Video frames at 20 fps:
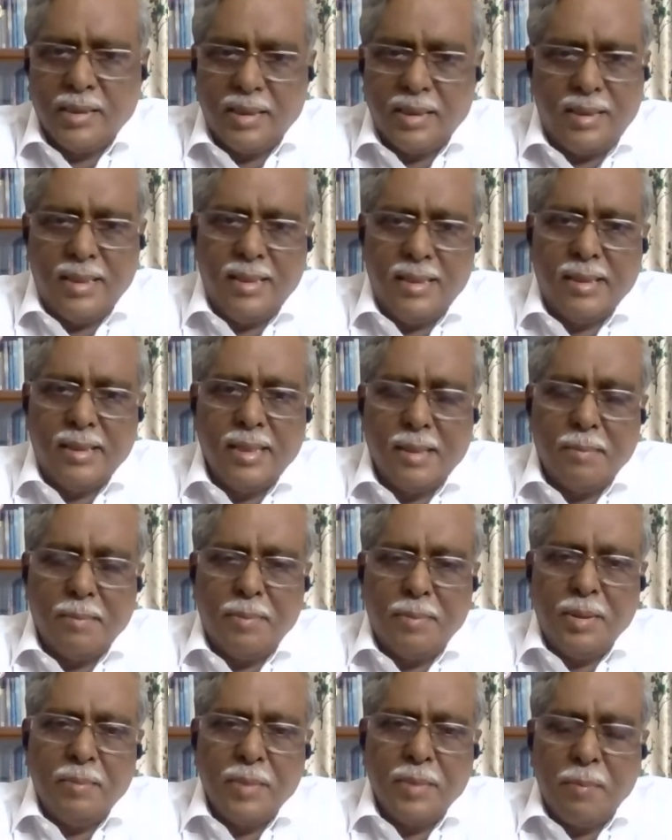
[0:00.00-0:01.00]
This is,
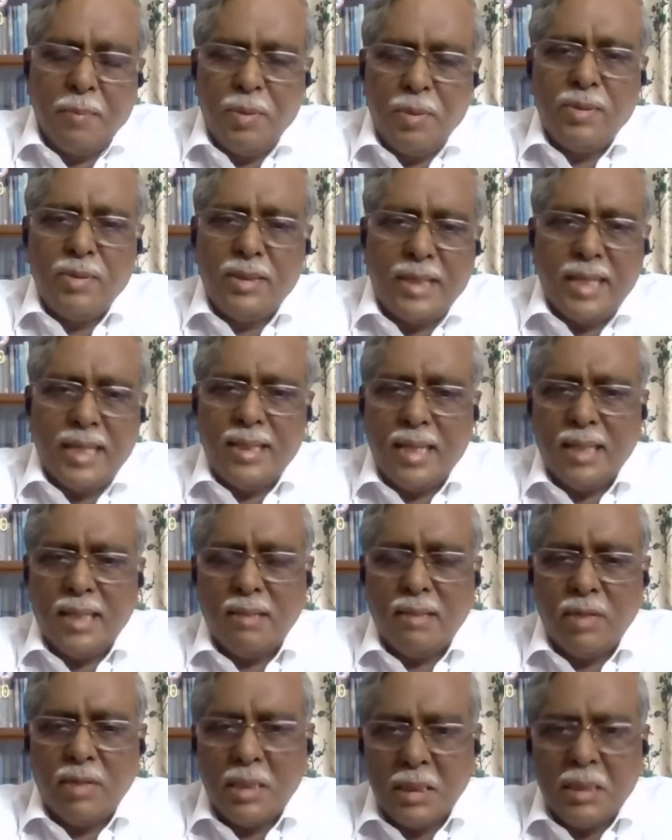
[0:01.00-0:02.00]
people say
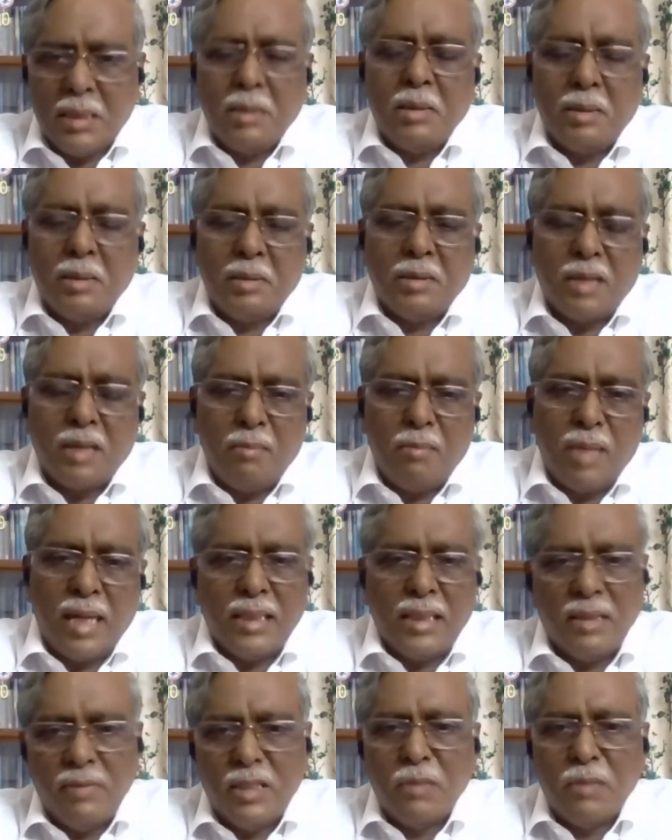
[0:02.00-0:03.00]
that, some
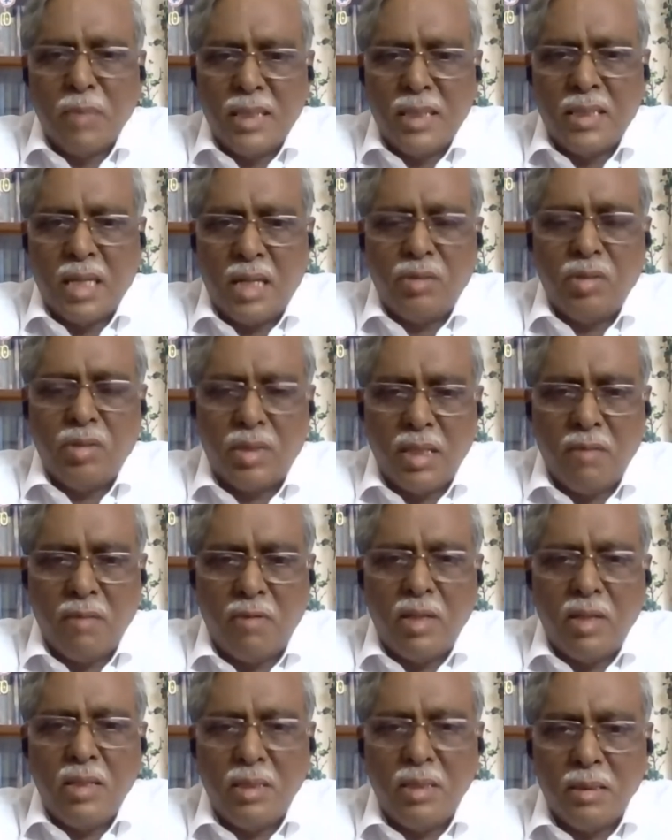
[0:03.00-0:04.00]
activists might also
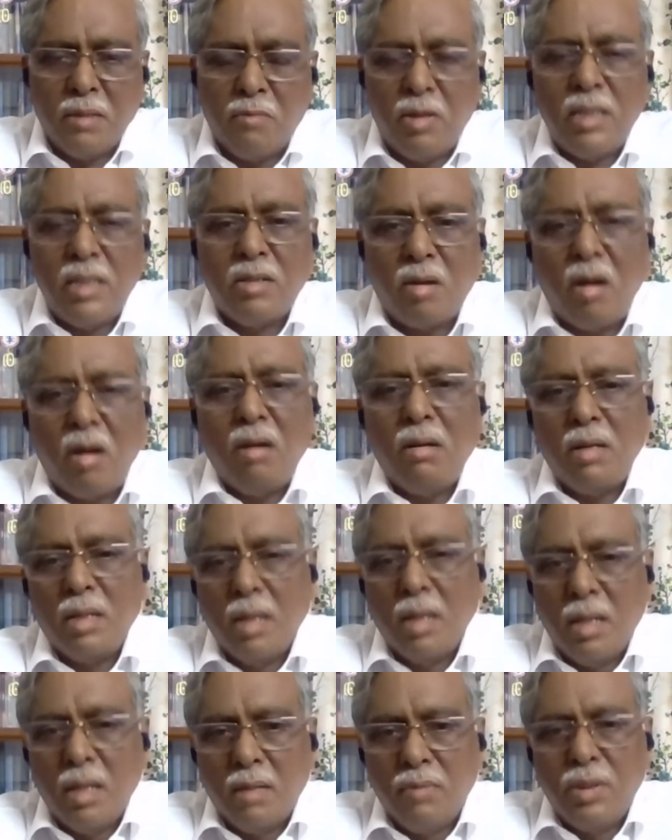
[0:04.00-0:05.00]
say, what's
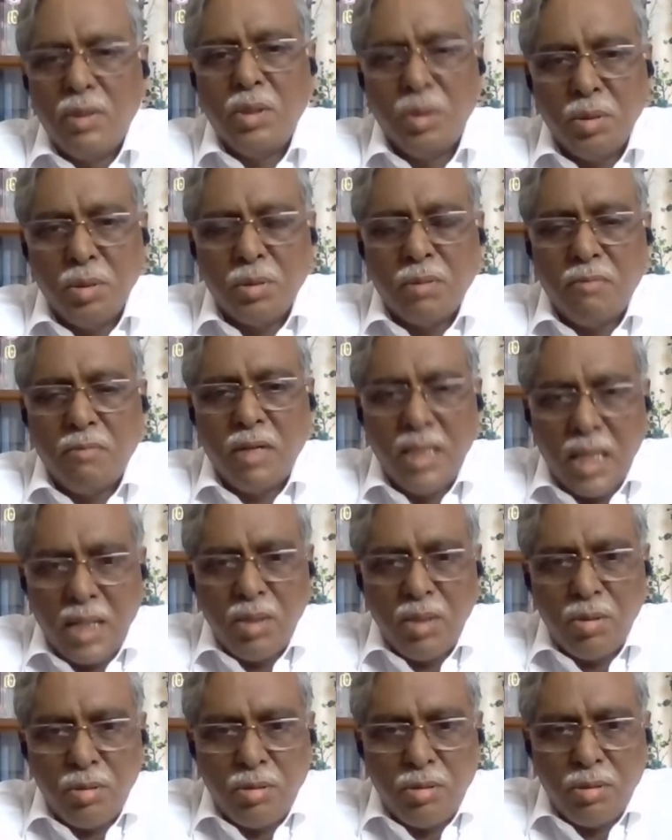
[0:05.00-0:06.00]
wrong with you? Why
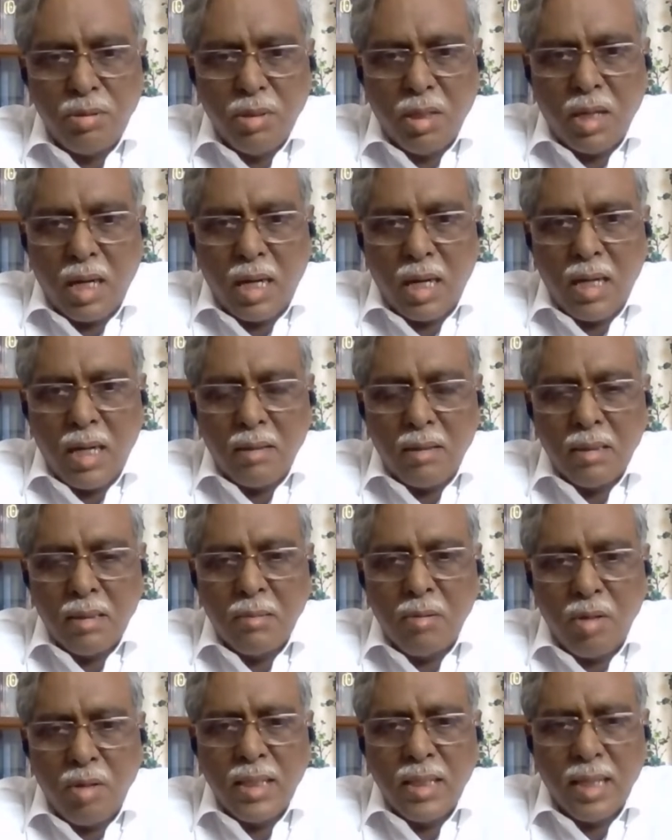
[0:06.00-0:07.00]
are you
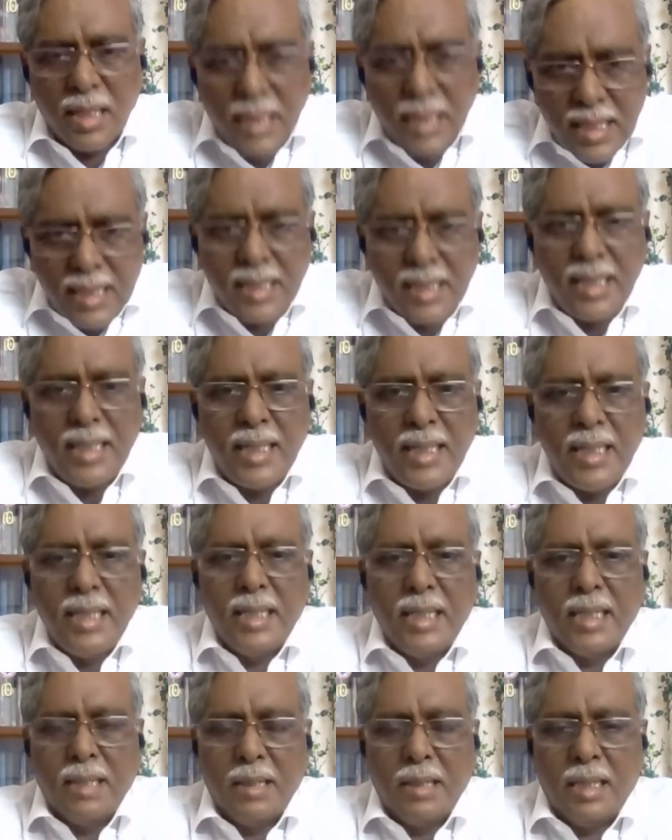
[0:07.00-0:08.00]
going against
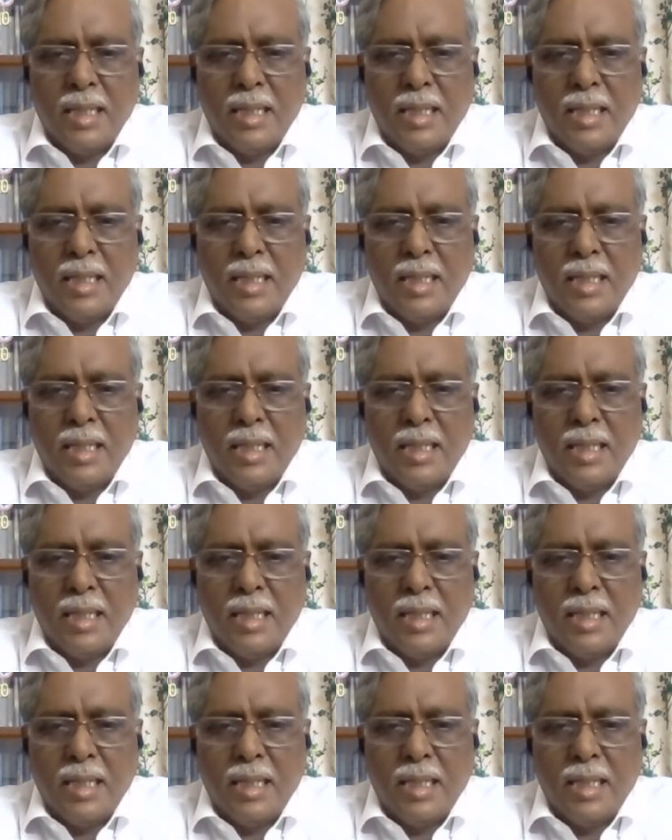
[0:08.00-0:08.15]
the